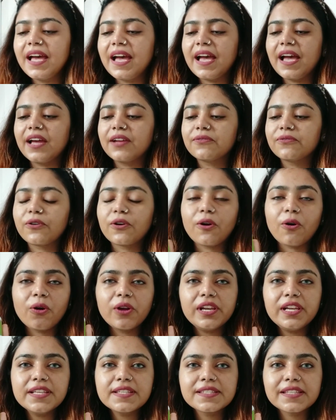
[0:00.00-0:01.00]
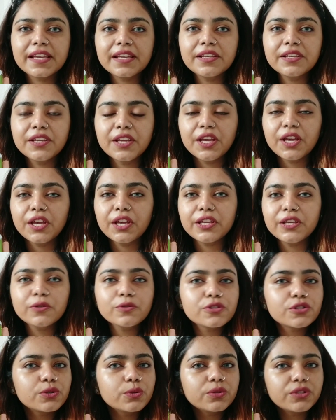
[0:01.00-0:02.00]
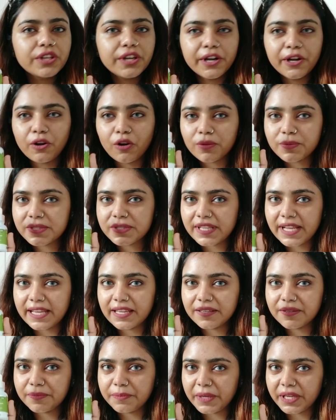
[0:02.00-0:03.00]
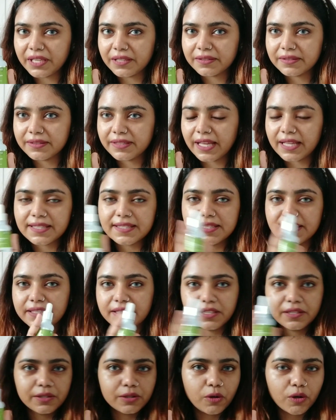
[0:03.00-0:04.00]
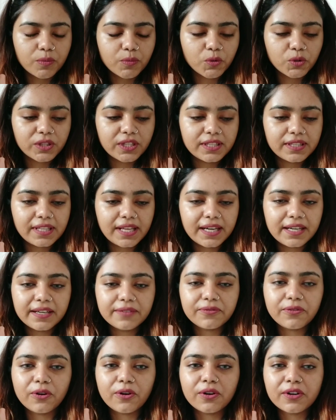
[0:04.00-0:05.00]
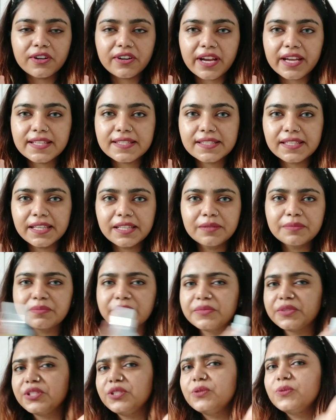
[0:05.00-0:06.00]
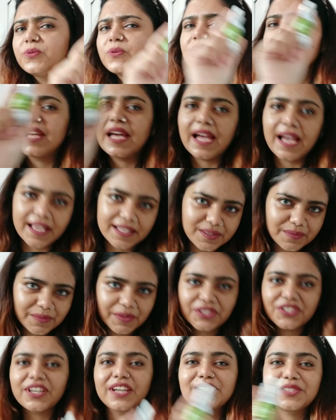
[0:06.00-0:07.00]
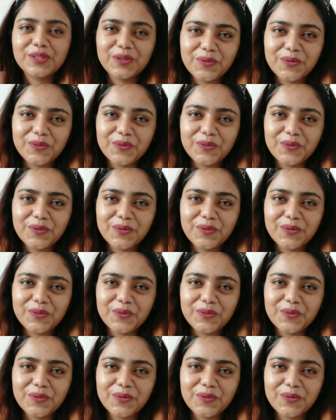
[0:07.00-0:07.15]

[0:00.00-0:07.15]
And for oily skin, use 2-3 drops like me. That's it, not more than that. For dry skin, use as much as you